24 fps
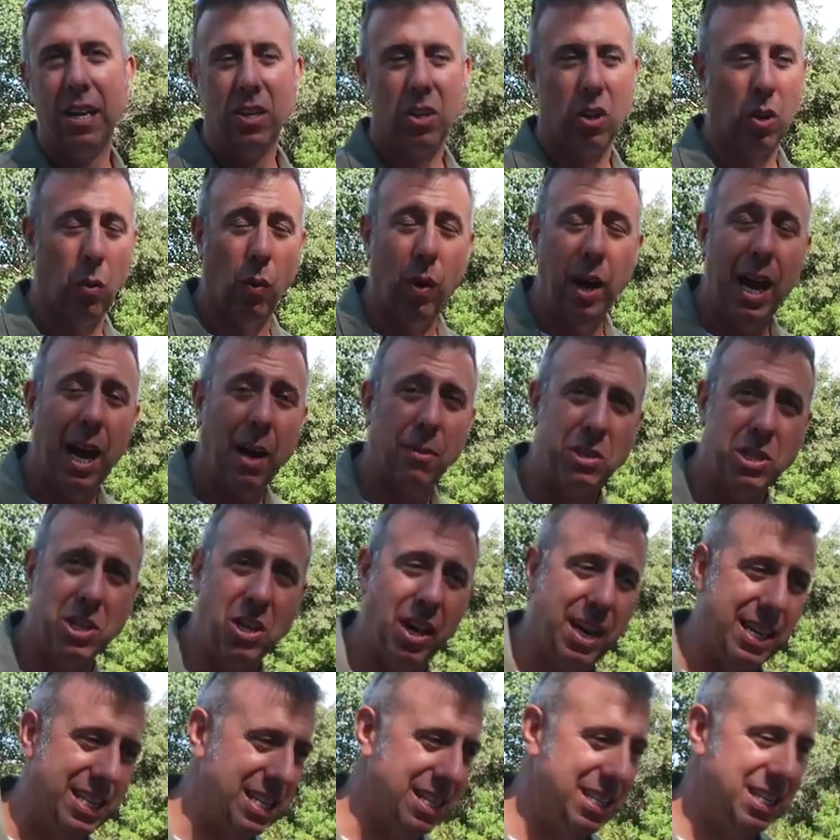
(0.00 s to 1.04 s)
So the way I was
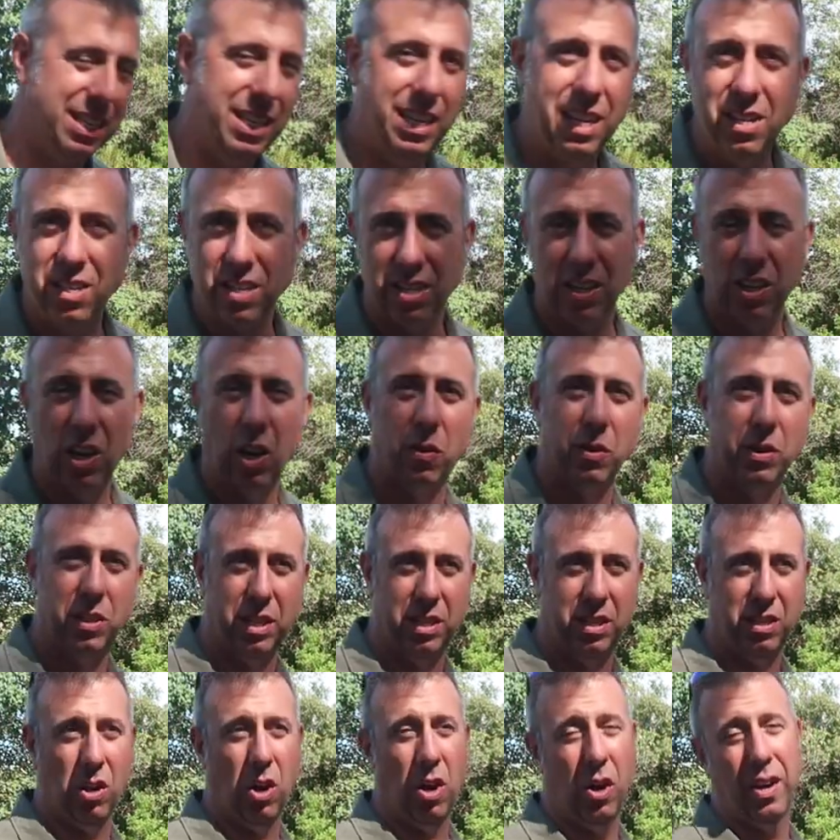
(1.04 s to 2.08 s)
taught this years ago is
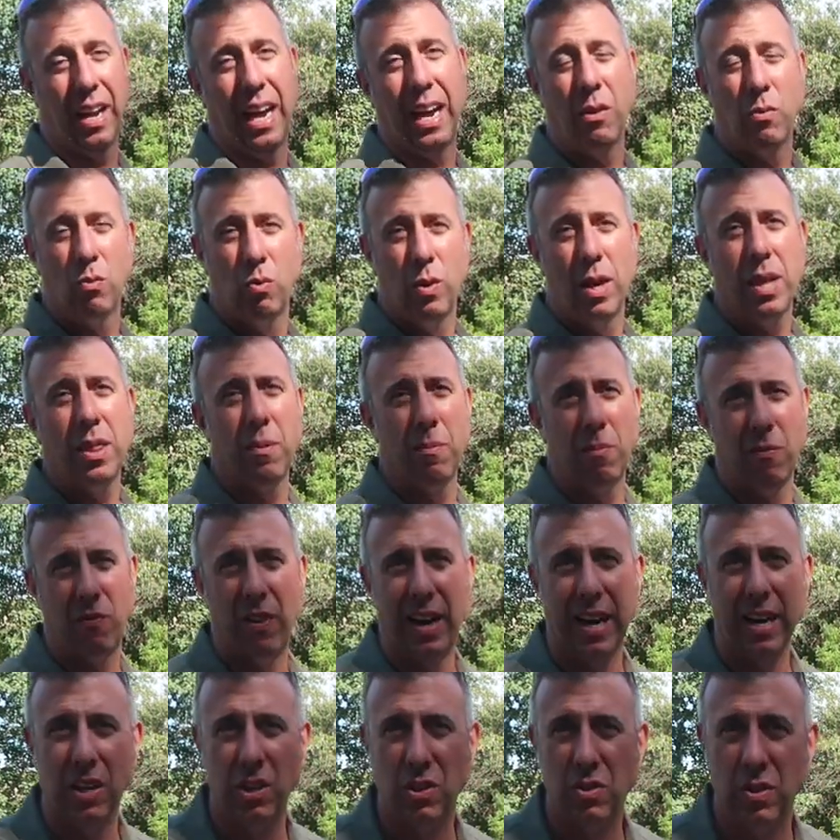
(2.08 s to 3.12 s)
it's called a rhythm
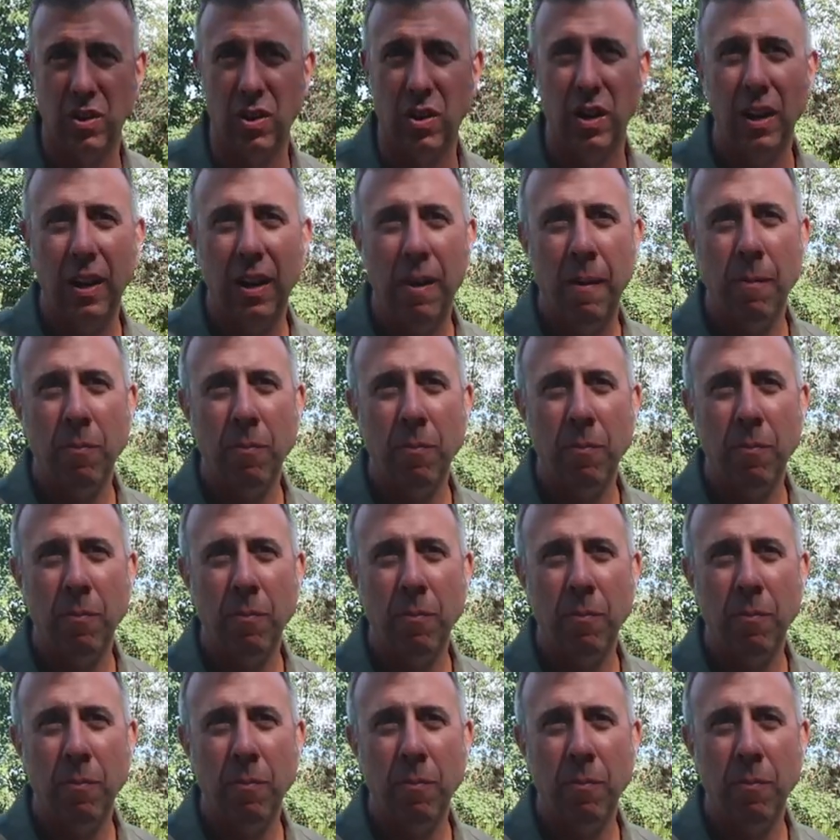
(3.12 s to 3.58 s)
fire drill.